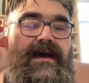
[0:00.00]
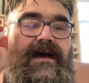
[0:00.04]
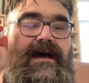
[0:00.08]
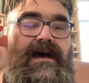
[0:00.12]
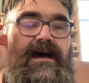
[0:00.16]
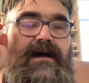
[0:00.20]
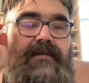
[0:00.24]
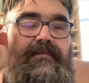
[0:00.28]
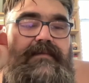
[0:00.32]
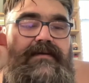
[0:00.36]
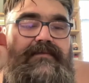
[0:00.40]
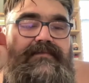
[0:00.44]

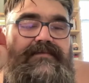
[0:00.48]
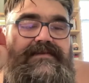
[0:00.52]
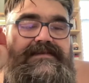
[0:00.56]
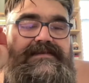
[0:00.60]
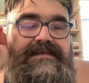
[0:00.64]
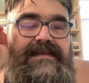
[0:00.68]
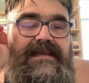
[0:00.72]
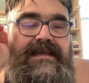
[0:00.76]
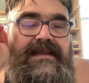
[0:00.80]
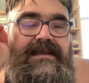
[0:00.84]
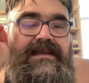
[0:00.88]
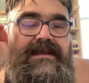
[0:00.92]
It
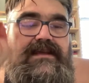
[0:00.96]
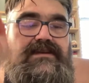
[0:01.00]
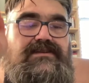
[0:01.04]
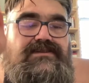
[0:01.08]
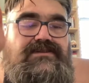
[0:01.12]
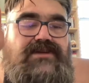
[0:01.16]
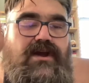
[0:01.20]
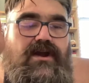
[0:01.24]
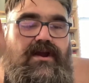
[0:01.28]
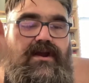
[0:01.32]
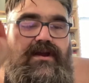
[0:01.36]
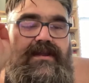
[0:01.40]
was in
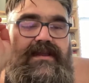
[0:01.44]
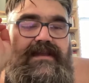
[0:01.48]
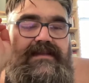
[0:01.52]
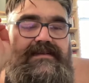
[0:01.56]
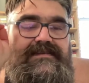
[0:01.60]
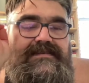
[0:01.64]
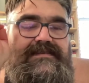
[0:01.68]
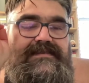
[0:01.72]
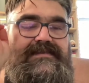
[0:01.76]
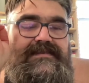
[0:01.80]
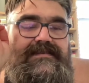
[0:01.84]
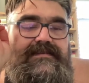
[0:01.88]

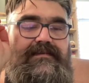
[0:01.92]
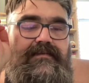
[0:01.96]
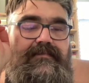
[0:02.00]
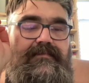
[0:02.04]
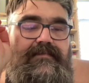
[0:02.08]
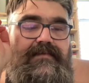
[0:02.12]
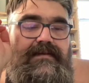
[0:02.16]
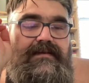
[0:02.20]
Targets,